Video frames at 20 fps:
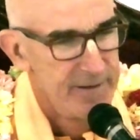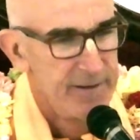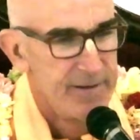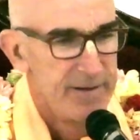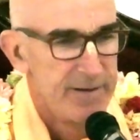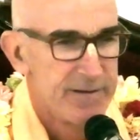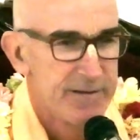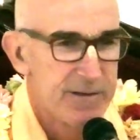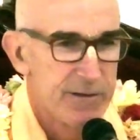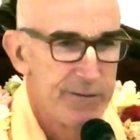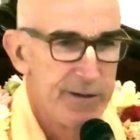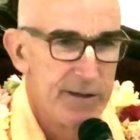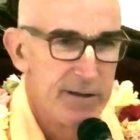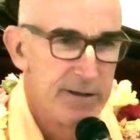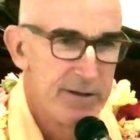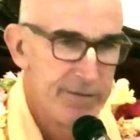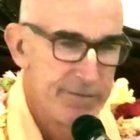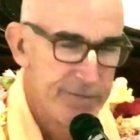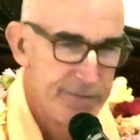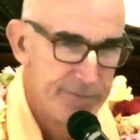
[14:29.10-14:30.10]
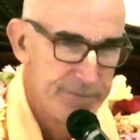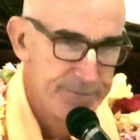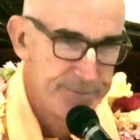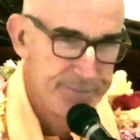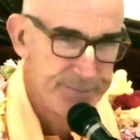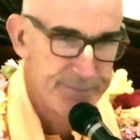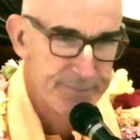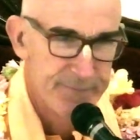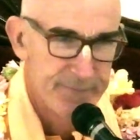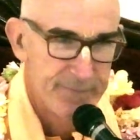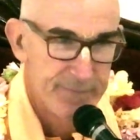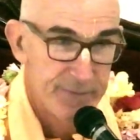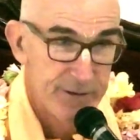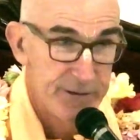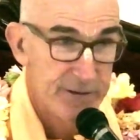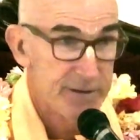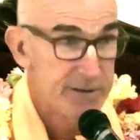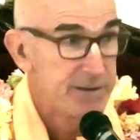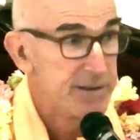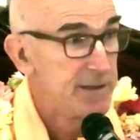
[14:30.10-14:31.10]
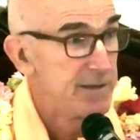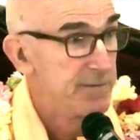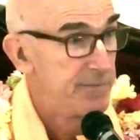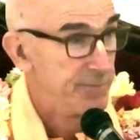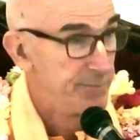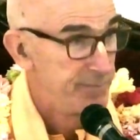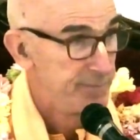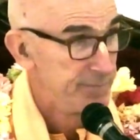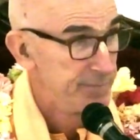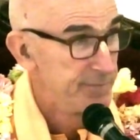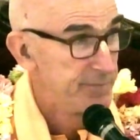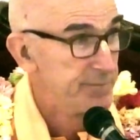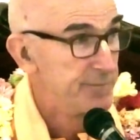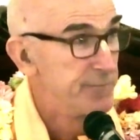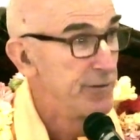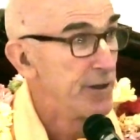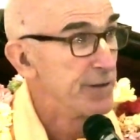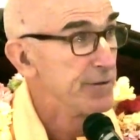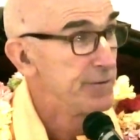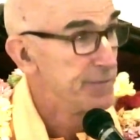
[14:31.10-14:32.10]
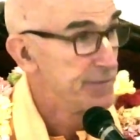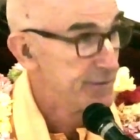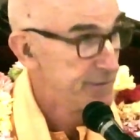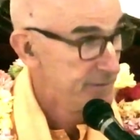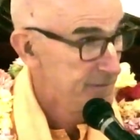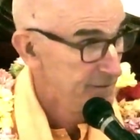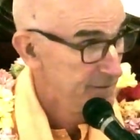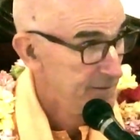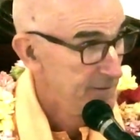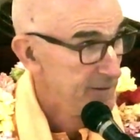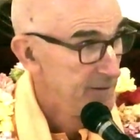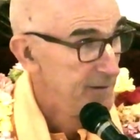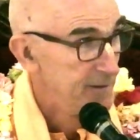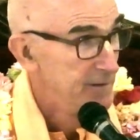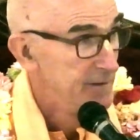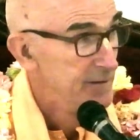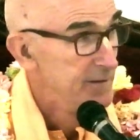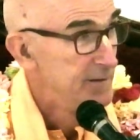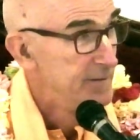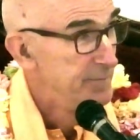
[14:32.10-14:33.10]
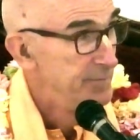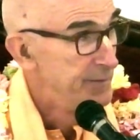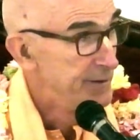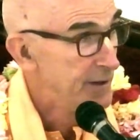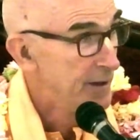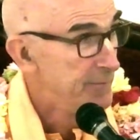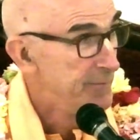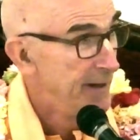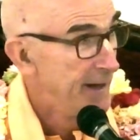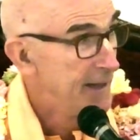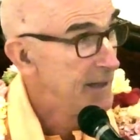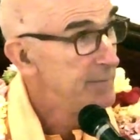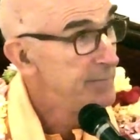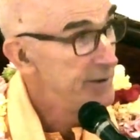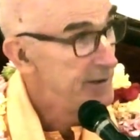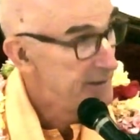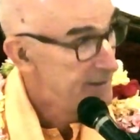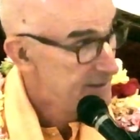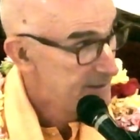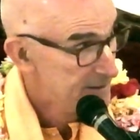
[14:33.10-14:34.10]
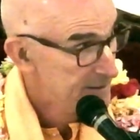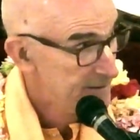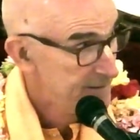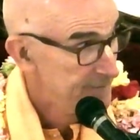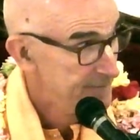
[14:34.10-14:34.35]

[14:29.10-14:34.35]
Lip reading: So he lived. But just see, brothers become enemies.